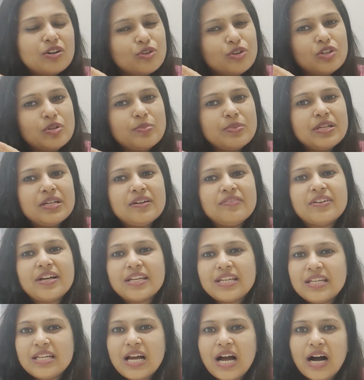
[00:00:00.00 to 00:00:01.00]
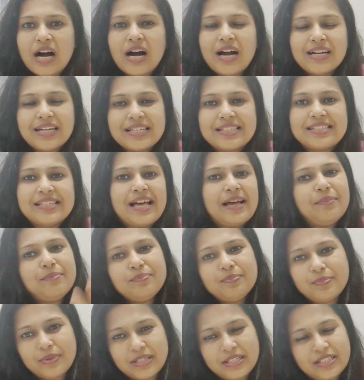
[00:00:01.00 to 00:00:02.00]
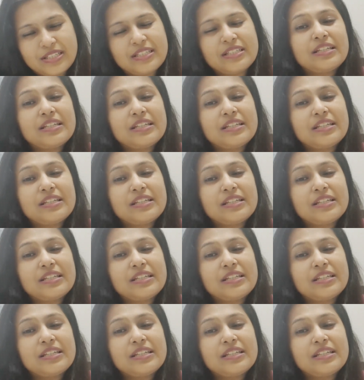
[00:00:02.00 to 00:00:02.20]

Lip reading: going to be a very hard exam, but